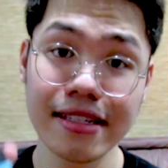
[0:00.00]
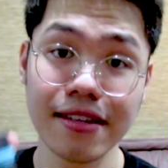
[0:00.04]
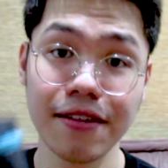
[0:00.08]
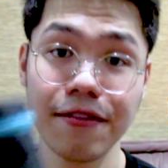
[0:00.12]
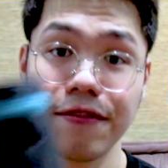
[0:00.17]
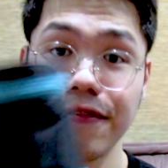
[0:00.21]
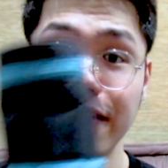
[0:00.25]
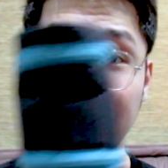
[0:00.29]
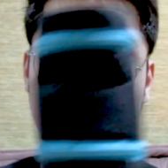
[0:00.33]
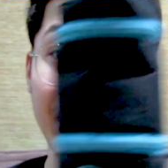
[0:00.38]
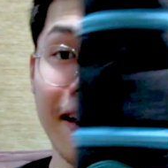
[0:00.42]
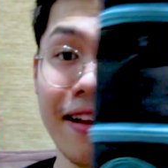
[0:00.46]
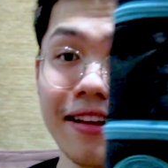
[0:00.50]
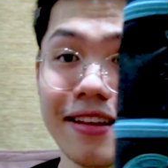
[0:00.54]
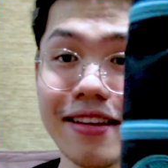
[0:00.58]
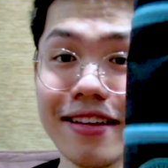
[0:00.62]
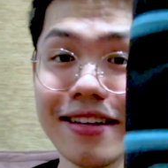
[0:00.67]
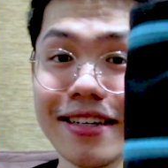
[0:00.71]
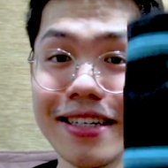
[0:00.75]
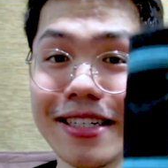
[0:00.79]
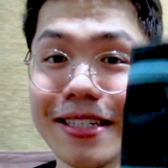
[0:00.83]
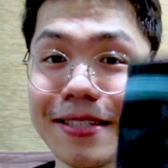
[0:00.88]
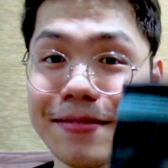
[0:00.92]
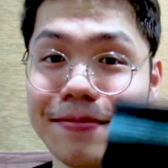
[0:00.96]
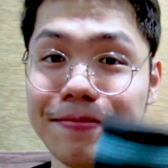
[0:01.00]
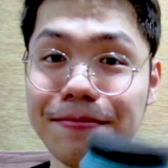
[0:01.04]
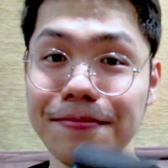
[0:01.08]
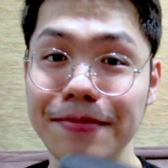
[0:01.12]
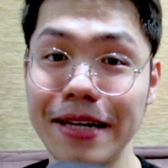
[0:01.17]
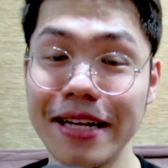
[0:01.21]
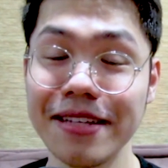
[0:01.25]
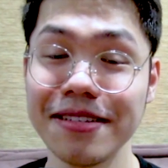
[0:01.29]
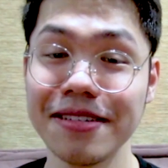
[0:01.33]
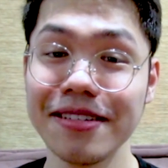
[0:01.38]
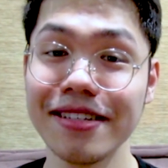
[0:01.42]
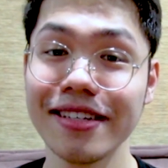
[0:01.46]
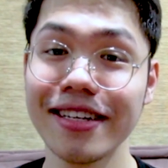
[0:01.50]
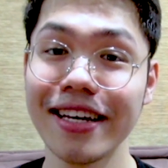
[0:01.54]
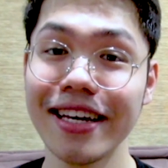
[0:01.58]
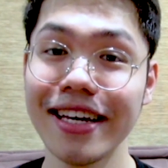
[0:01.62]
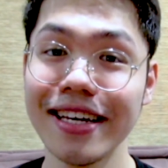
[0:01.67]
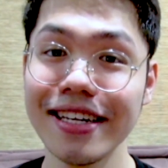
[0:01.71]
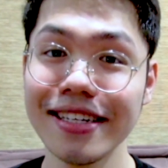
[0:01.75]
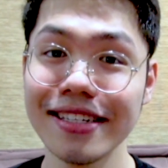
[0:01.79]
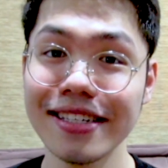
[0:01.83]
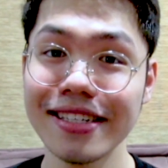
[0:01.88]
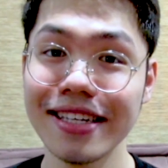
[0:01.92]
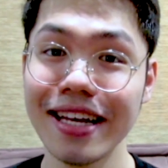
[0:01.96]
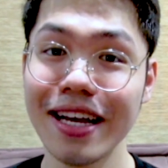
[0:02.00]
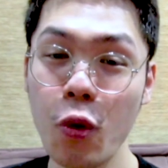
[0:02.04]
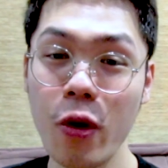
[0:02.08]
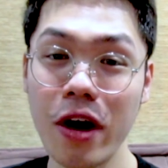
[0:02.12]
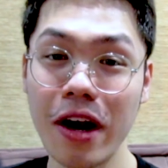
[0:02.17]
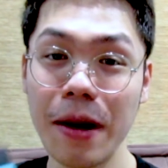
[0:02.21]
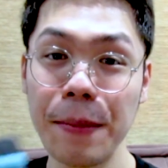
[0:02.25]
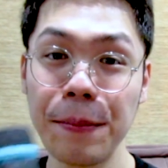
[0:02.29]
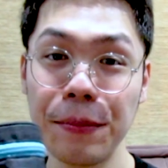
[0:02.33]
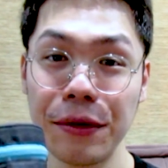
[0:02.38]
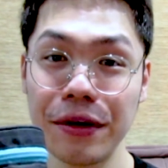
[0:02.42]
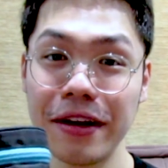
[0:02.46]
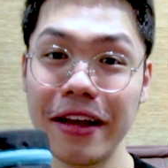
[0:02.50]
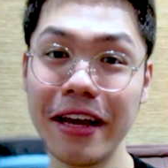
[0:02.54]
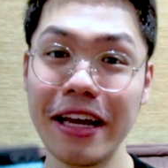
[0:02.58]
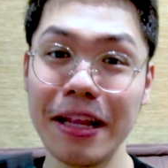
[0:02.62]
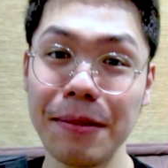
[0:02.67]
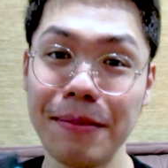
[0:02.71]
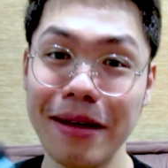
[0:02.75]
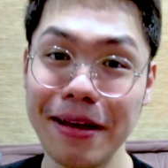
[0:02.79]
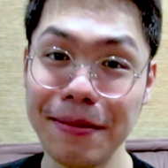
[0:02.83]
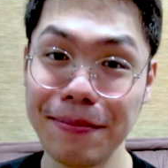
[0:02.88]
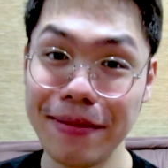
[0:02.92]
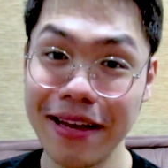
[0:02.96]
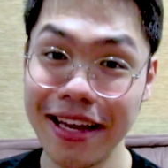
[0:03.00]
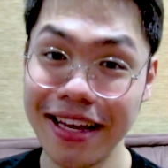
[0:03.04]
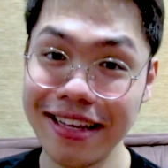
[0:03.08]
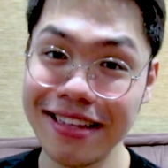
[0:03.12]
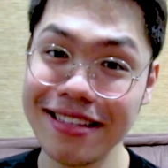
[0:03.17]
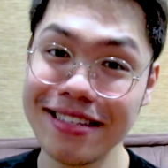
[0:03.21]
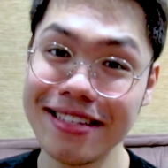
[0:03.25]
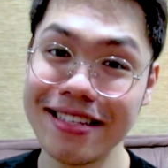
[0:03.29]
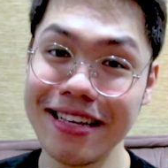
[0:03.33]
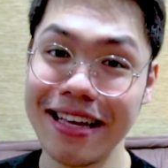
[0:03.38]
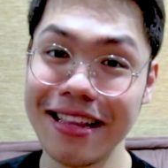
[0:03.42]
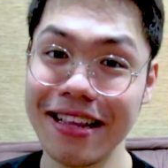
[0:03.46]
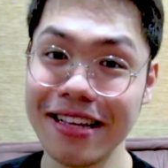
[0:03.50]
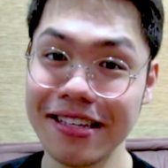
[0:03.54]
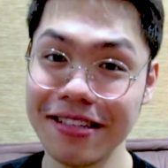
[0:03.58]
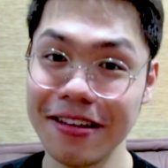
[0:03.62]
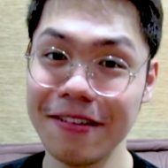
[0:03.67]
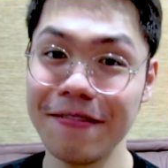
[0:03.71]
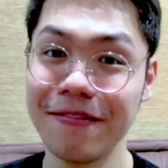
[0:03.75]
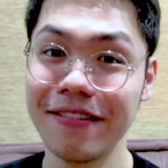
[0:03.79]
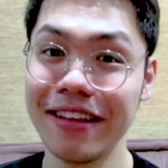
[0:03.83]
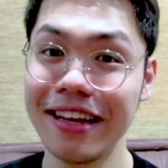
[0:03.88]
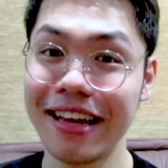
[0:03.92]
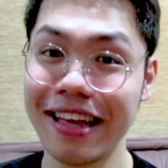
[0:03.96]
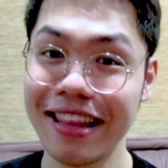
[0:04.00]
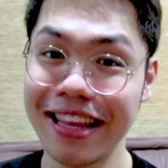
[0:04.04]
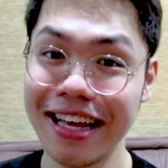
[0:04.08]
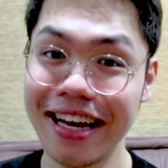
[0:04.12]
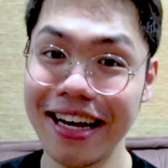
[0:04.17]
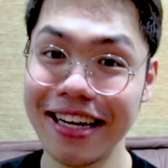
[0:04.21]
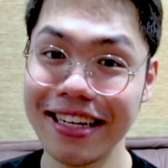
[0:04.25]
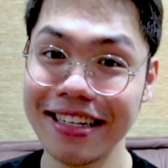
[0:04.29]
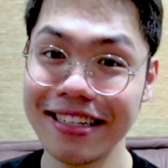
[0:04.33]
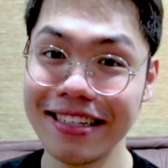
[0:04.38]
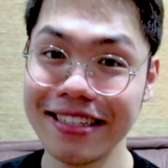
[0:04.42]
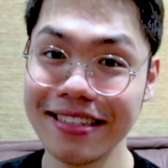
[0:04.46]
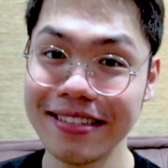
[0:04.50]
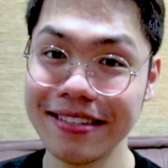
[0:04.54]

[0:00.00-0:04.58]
is a filed pencil case where I put in my pens and stuff like that.